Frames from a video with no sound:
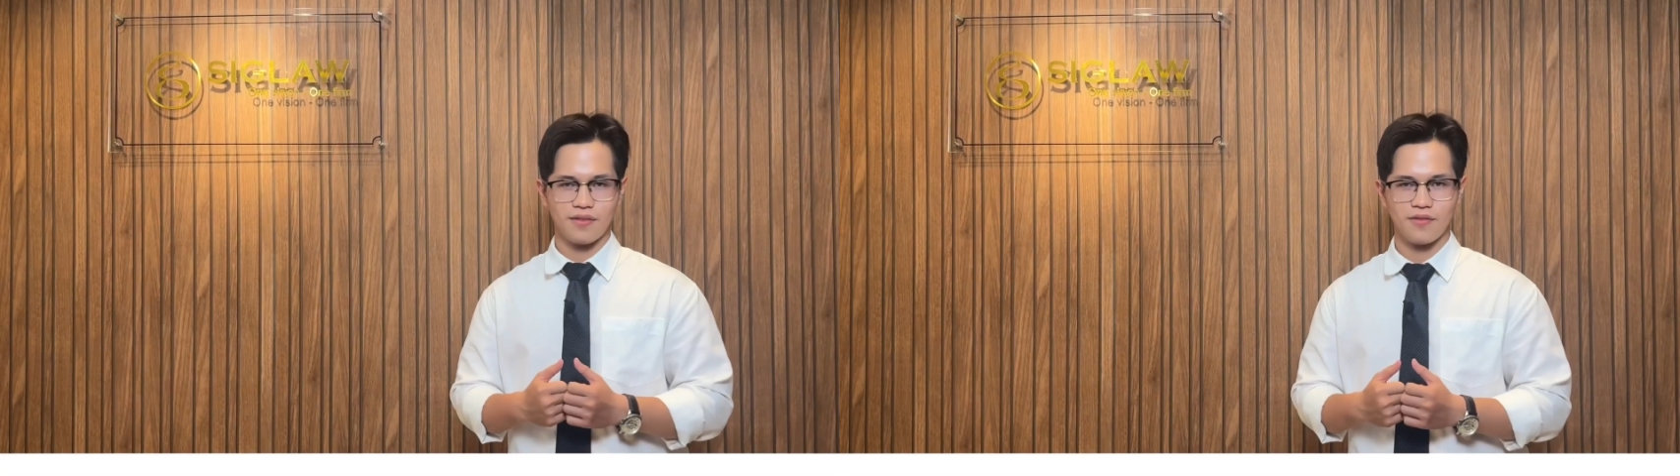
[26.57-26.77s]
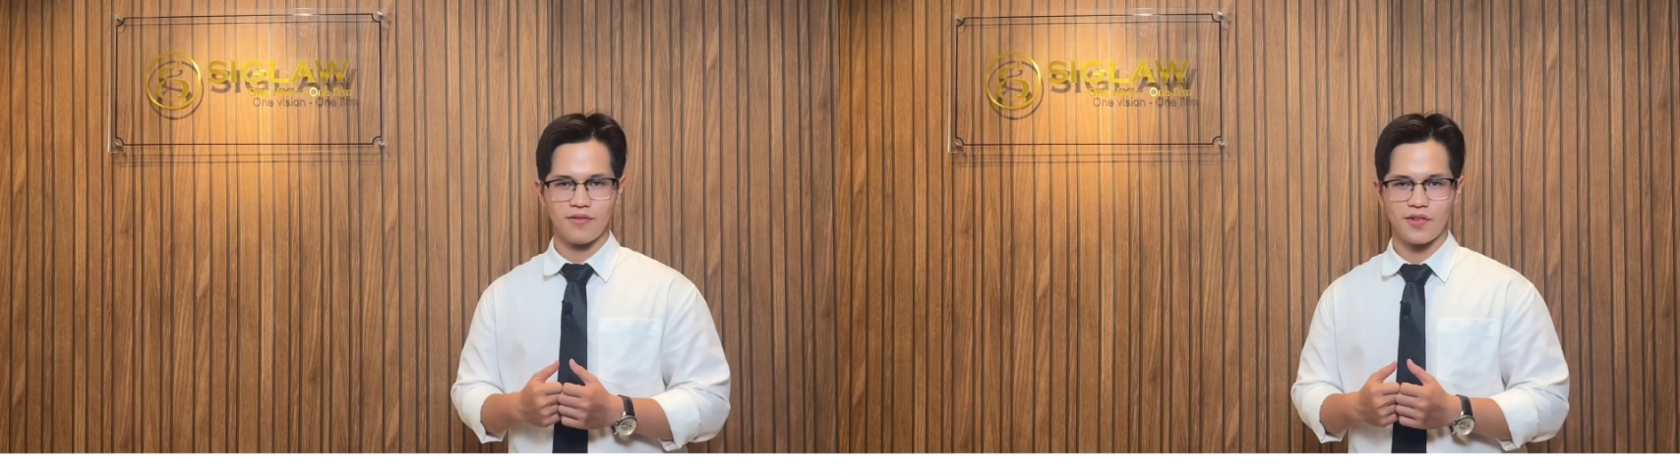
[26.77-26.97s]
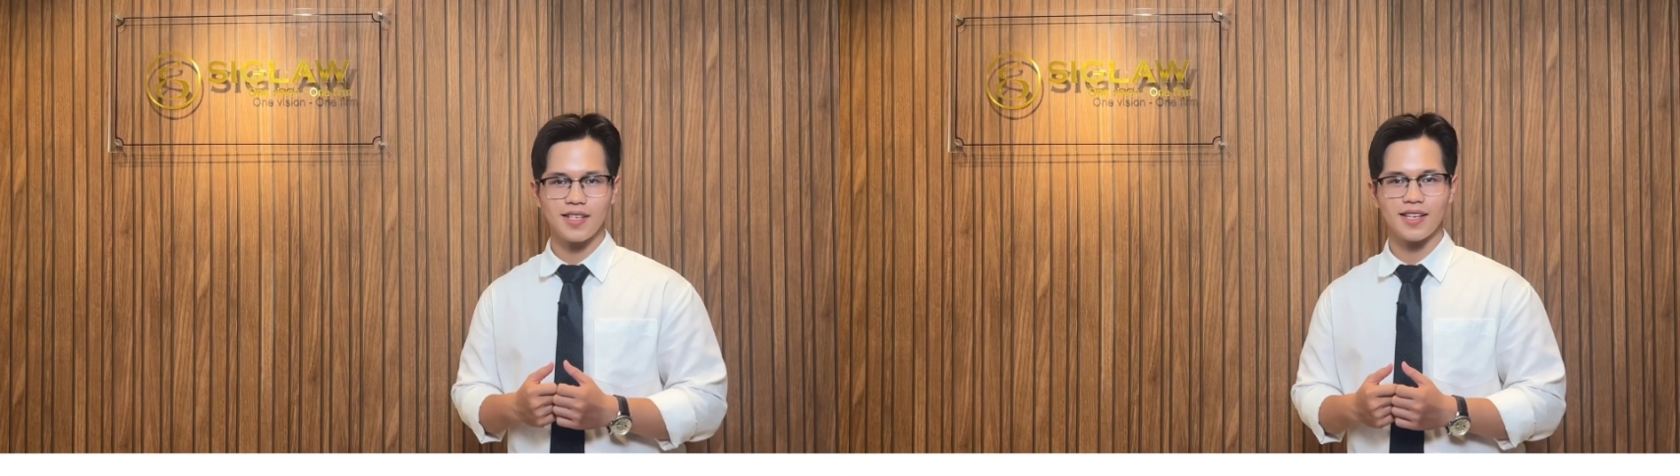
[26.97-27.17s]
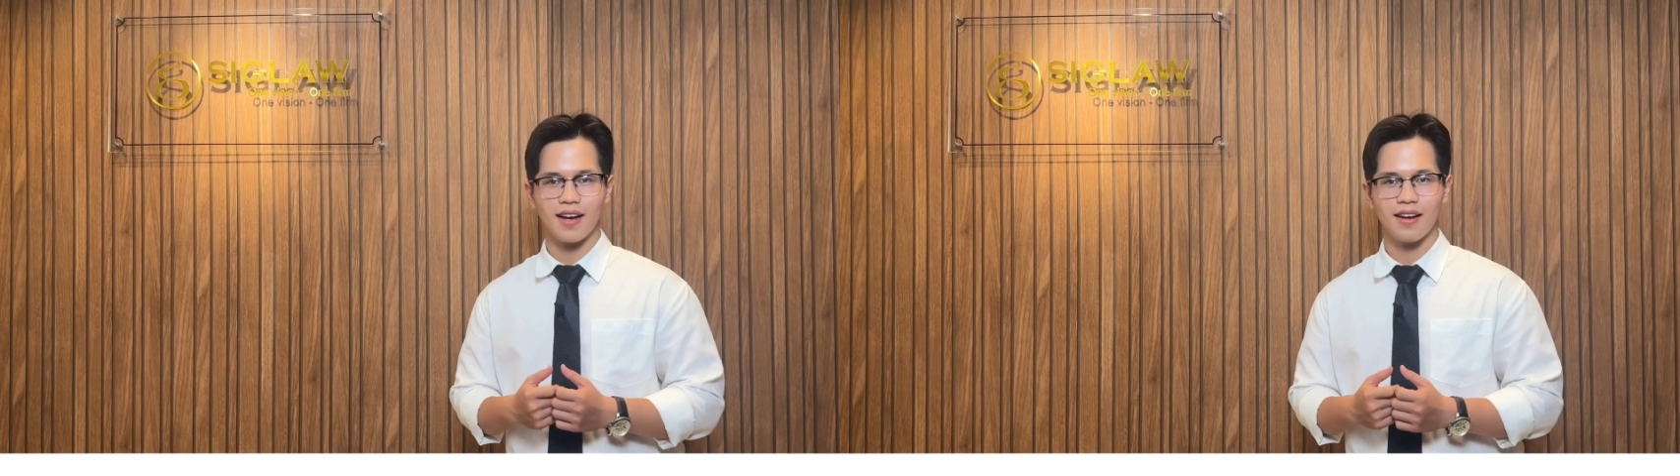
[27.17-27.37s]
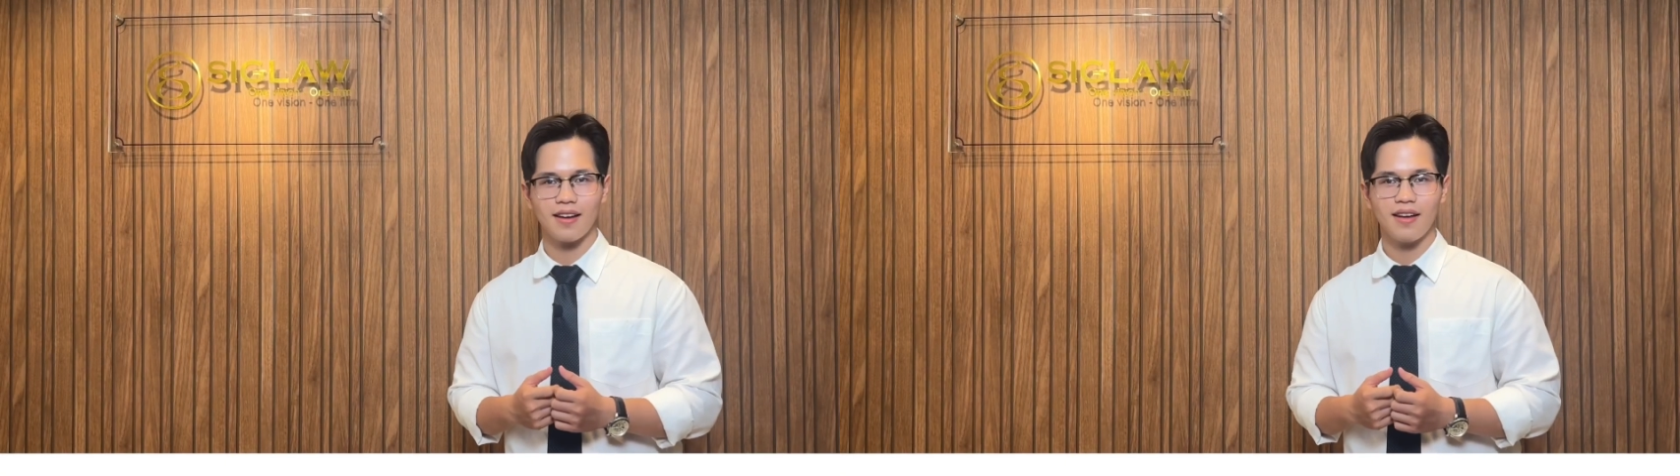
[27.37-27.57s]

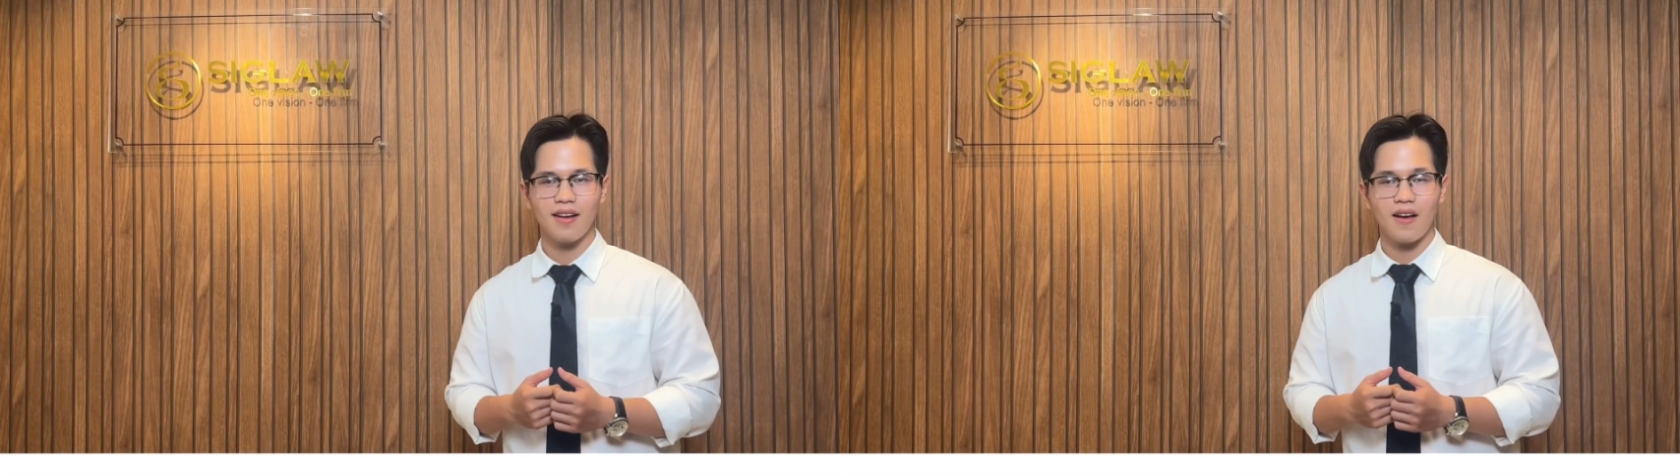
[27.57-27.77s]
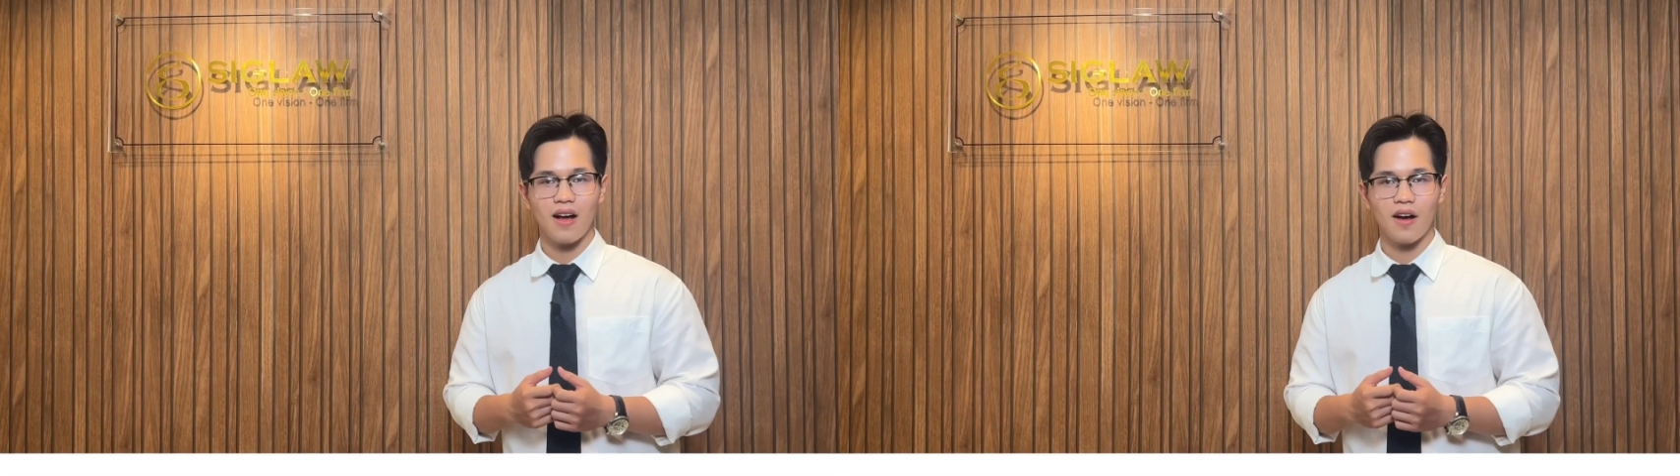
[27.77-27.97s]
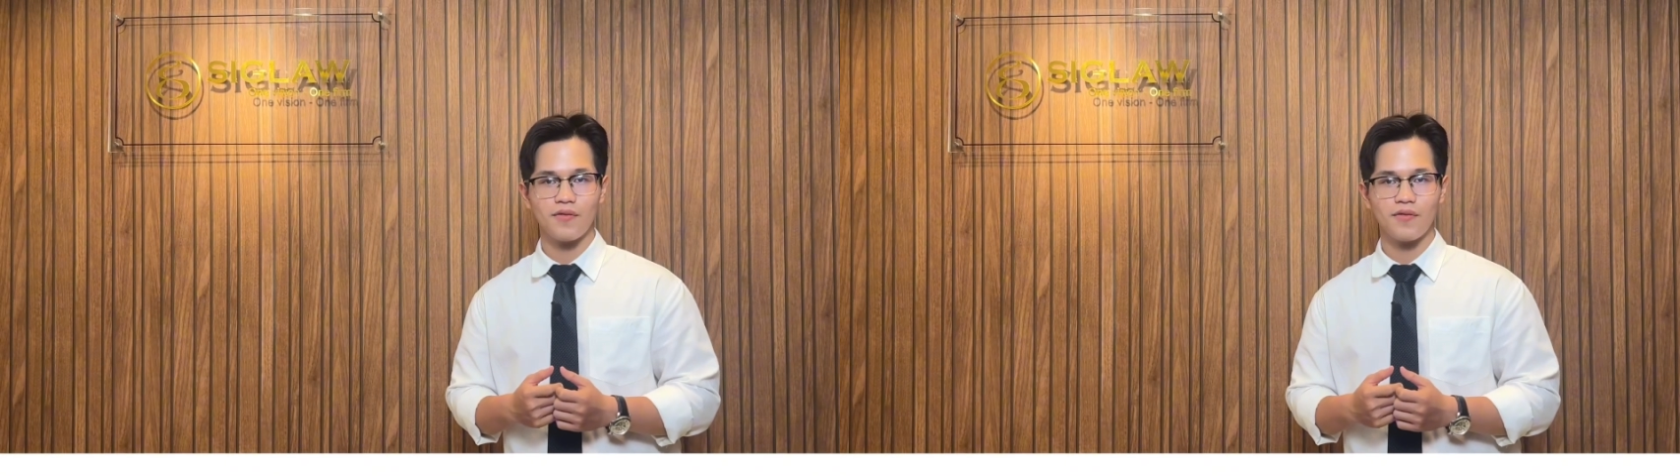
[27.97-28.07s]
visa. A